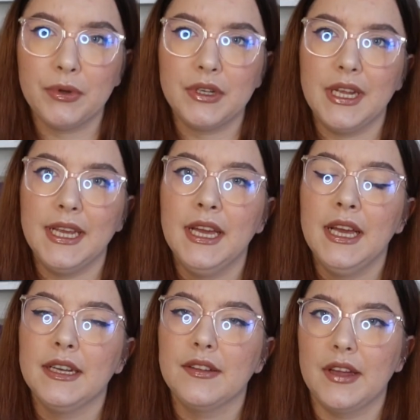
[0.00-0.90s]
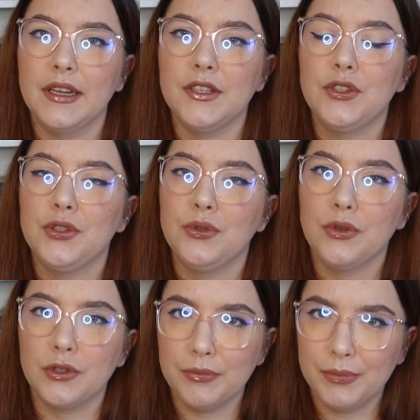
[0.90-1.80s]
but they decided to
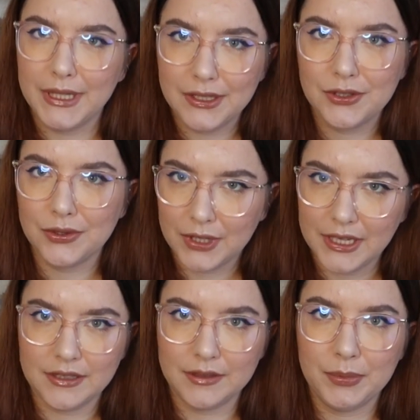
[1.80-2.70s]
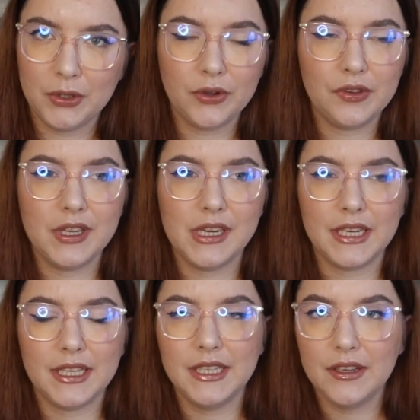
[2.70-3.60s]
not be together because they're
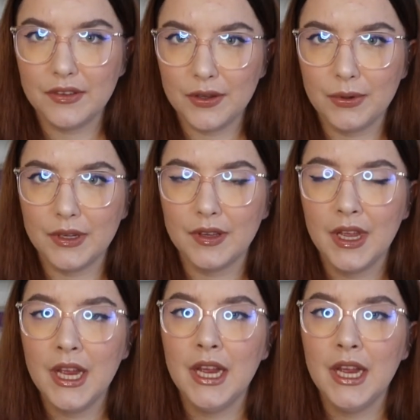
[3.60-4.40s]
like in the series.